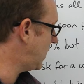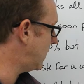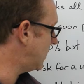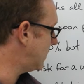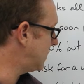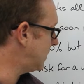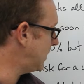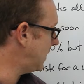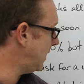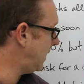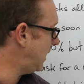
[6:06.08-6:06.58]
can
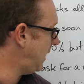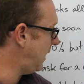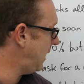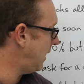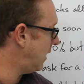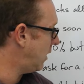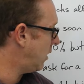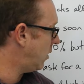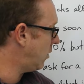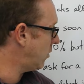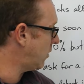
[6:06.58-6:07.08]
see
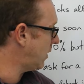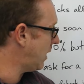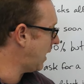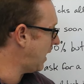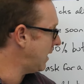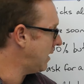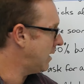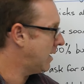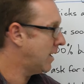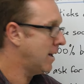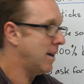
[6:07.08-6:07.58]
here,
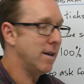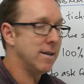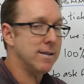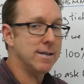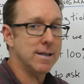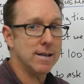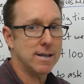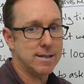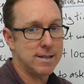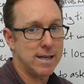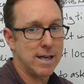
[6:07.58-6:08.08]
okay?
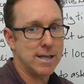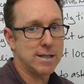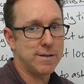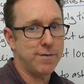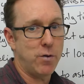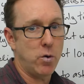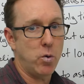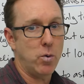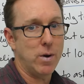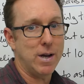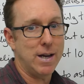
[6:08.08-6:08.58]

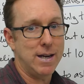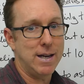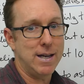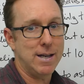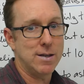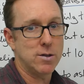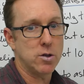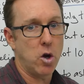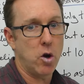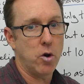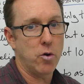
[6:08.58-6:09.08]
Successful in
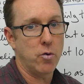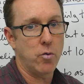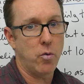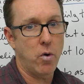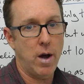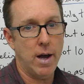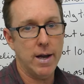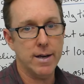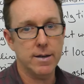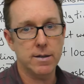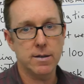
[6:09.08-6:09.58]
his own
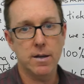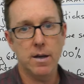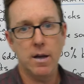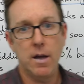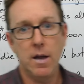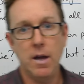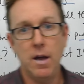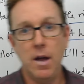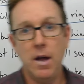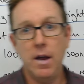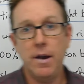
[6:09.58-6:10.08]
right.
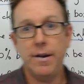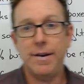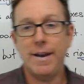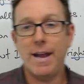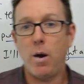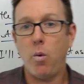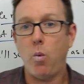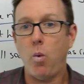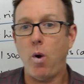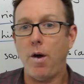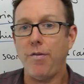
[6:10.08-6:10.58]

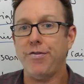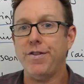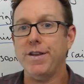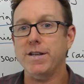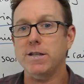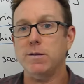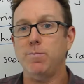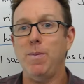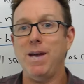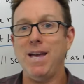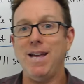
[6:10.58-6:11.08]
Now, what
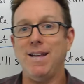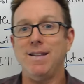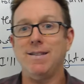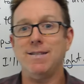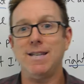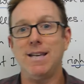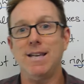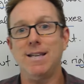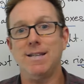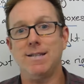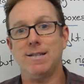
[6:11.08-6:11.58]
this
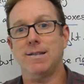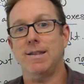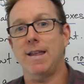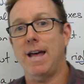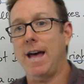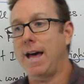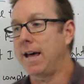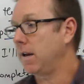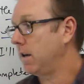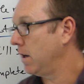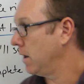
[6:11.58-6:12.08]
means is
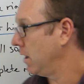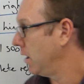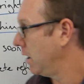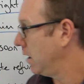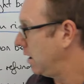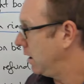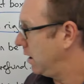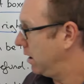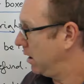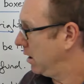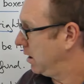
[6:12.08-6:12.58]
that
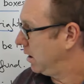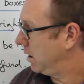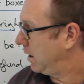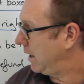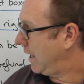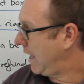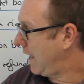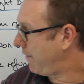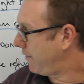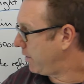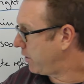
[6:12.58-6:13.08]

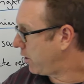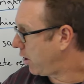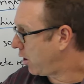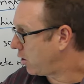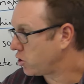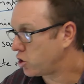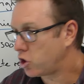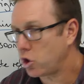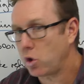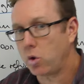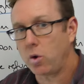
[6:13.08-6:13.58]
even though
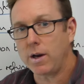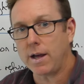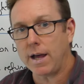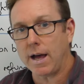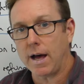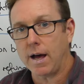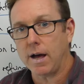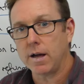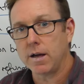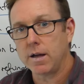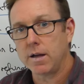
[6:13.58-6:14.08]

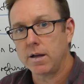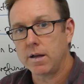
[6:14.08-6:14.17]
Julia